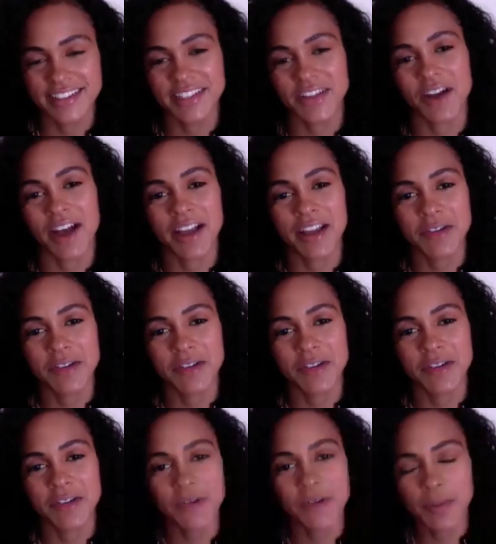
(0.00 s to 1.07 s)
I grew up
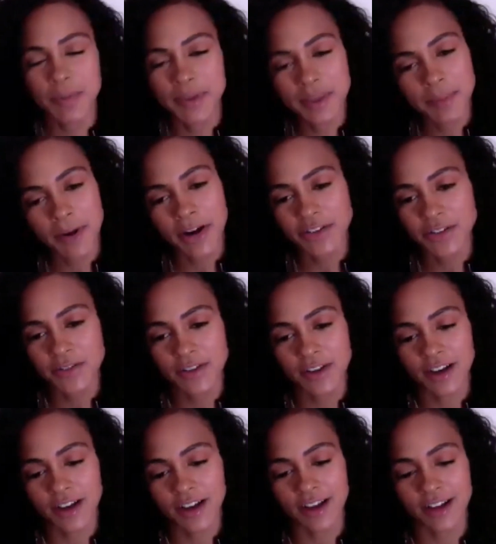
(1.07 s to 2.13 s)
in the Park
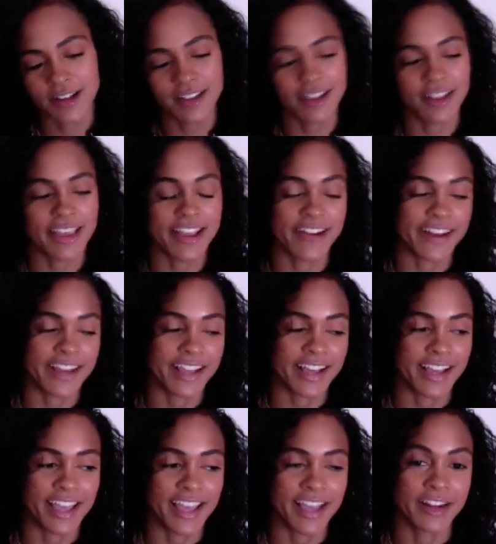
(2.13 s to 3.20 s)
Duval area and
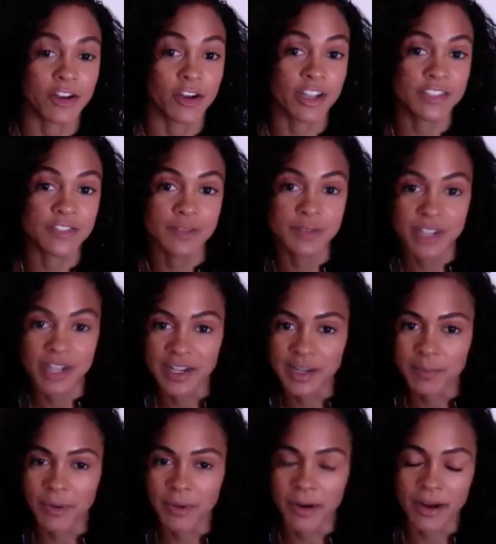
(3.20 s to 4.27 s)
across from Shawnee
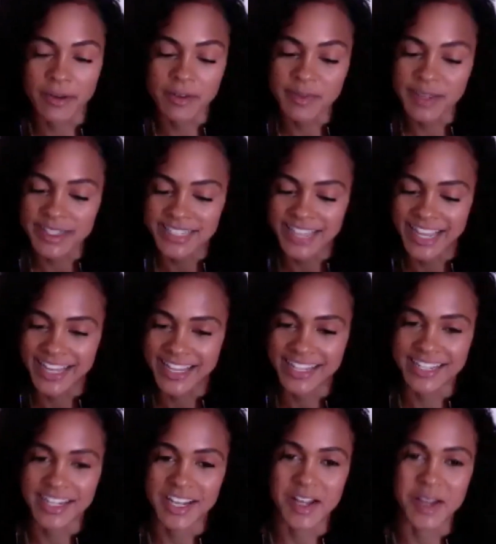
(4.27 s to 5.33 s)
Park with my dad.
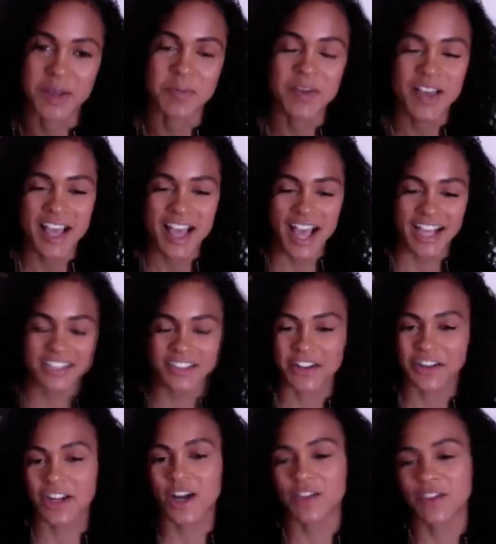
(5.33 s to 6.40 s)
I started
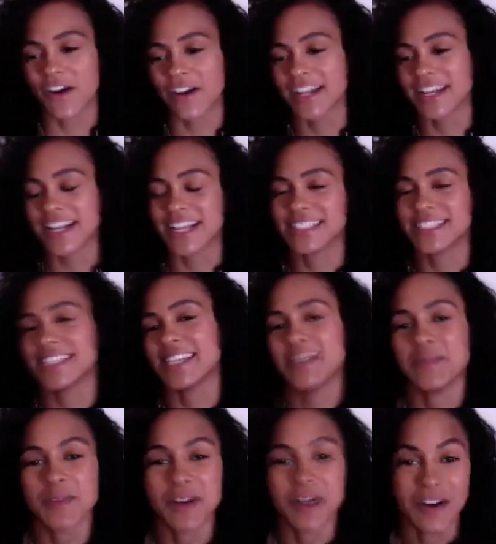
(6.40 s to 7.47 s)
off on a dance team
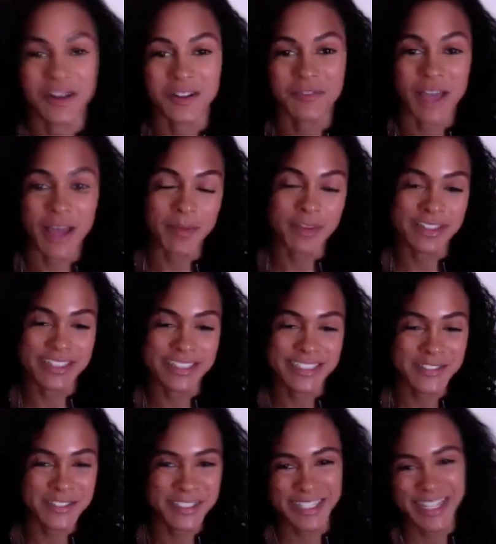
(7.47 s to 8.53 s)
called
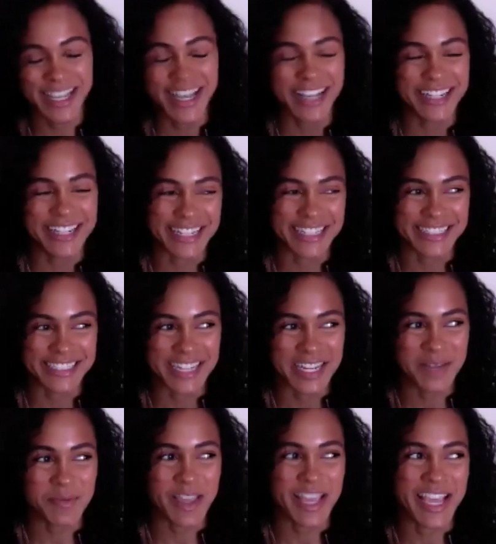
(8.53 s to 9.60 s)
Fabulous Dance
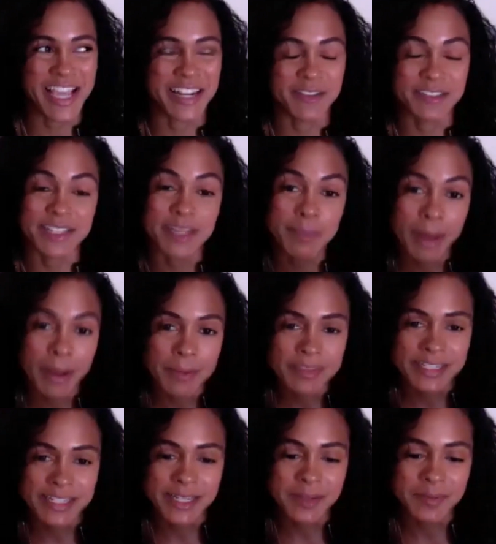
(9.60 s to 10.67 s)
Team, and it was a hip hop
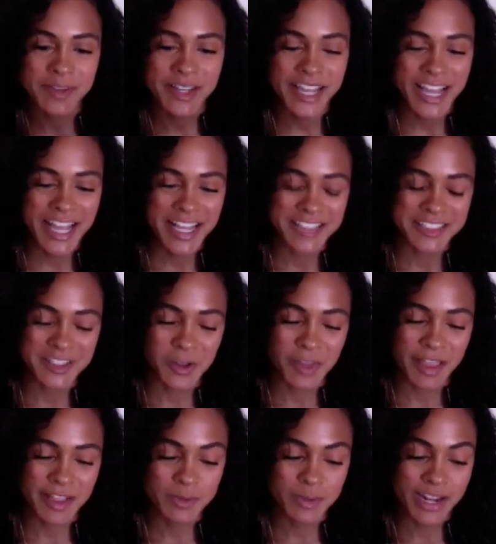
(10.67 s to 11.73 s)
team. So
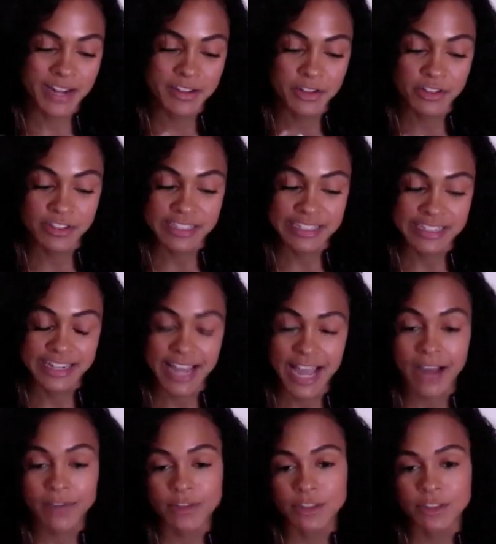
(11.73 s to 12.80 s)
that's what I usually did
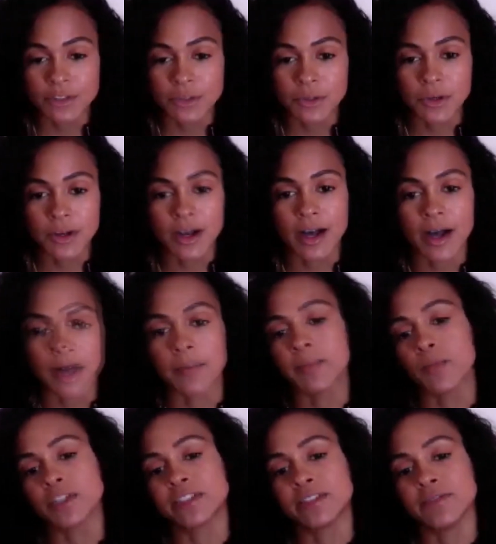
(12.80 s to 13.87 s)
after school,
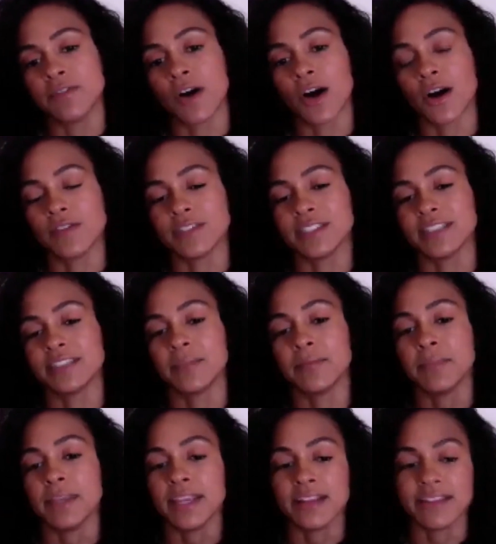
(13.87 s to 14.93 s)
which evolved into
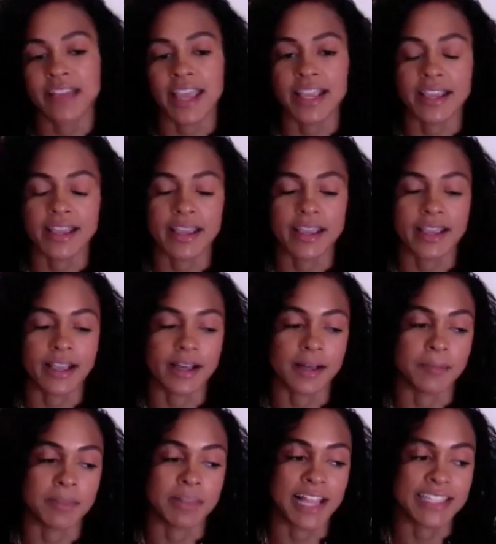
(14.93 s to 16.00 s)
me taking
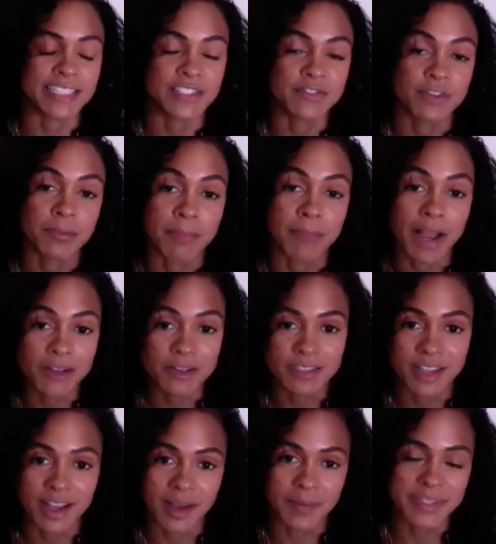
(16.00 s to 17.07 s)
classes from Michael
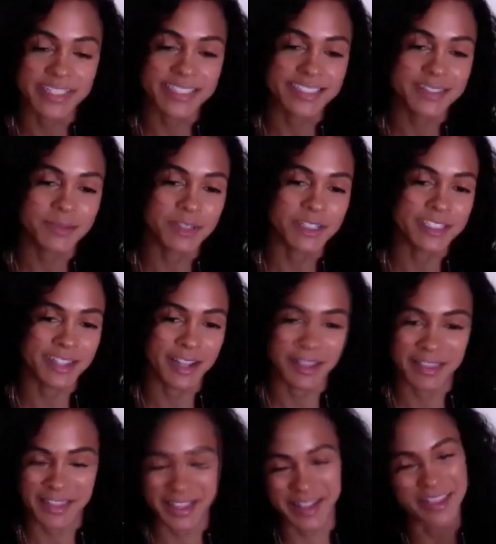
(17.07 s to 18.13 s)
Thomas, which
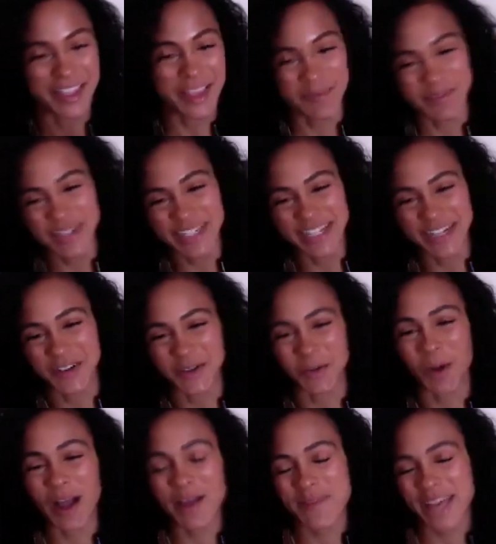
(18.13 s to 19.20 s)
then led me to go to
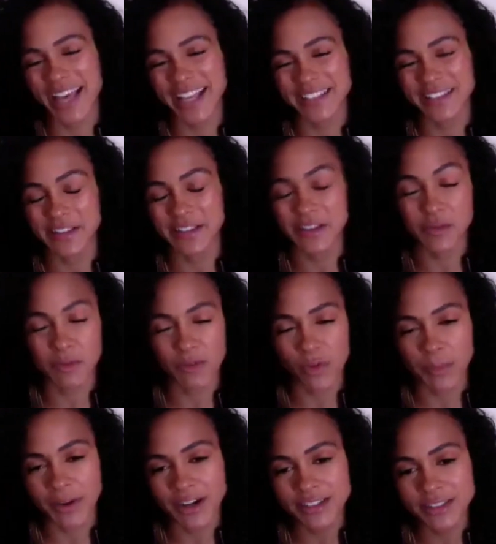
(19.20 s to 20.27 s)
YPATH, the Youth Performing
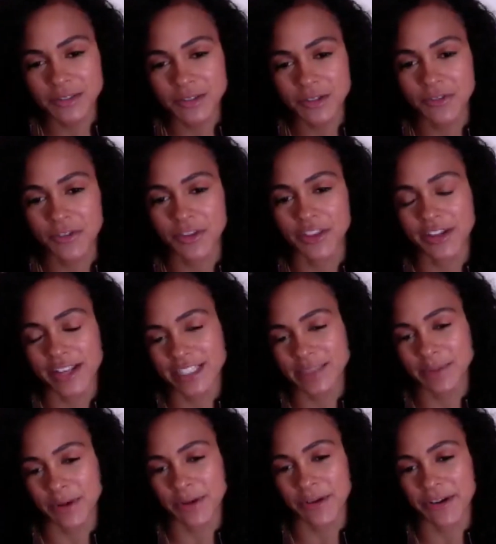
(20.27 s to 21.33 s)
Arts School, for the dance
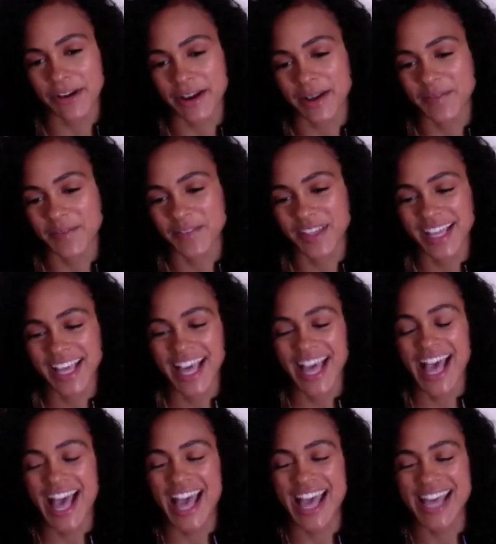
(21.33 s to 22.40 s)
program.
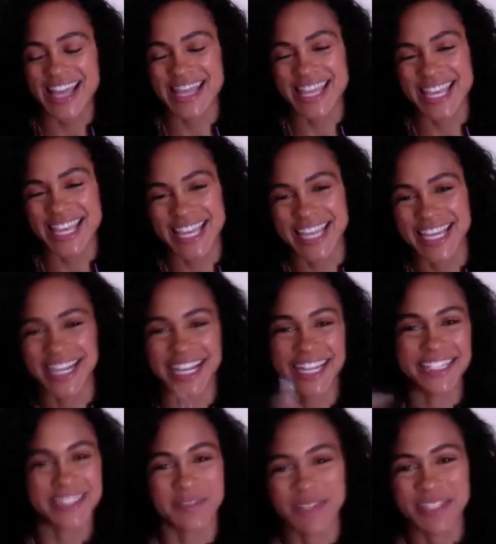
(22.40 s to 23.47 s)
And then it
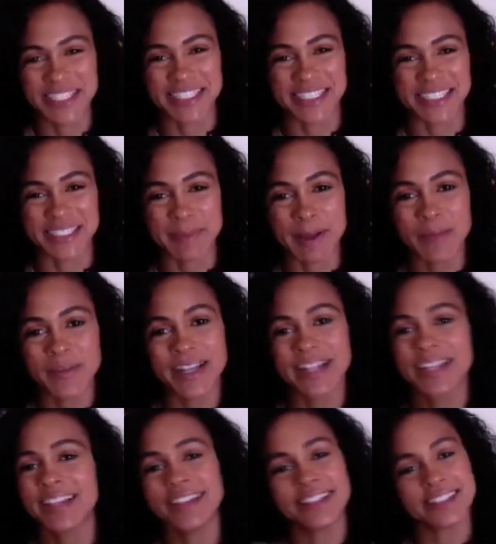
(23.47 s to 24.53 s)
took me to Spelman
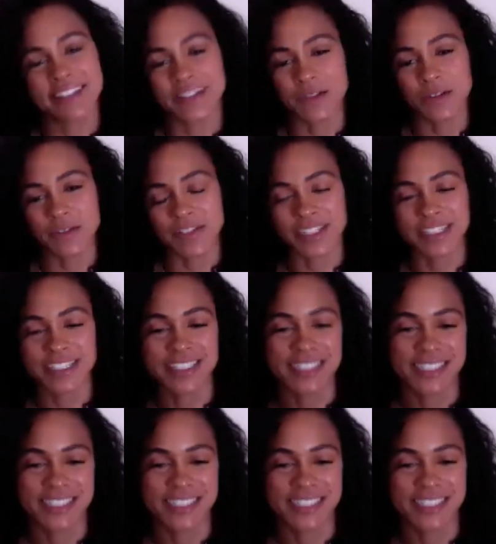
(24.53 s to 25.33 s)
and to U of L.